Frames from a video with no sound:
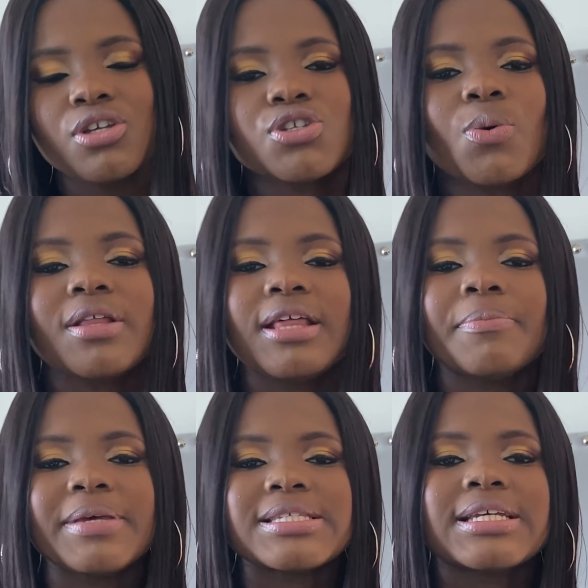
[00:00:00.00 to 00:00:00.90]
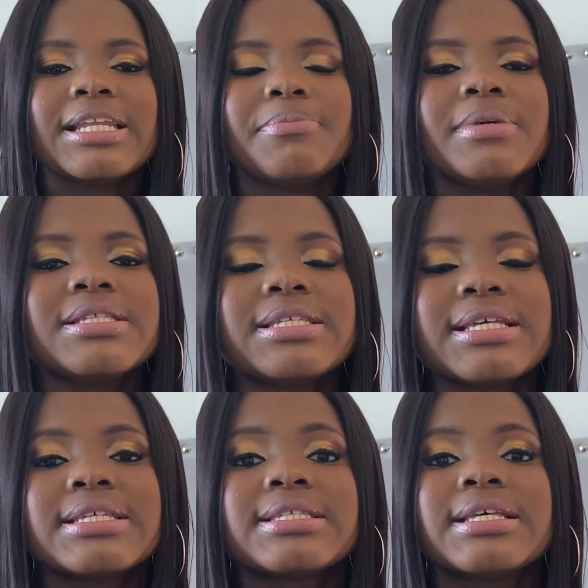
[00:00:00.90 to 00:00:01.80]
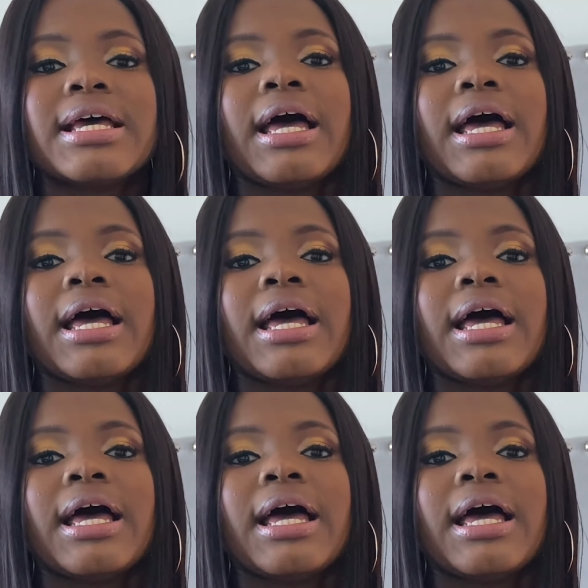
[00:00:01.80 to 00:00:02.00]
So what that basically means is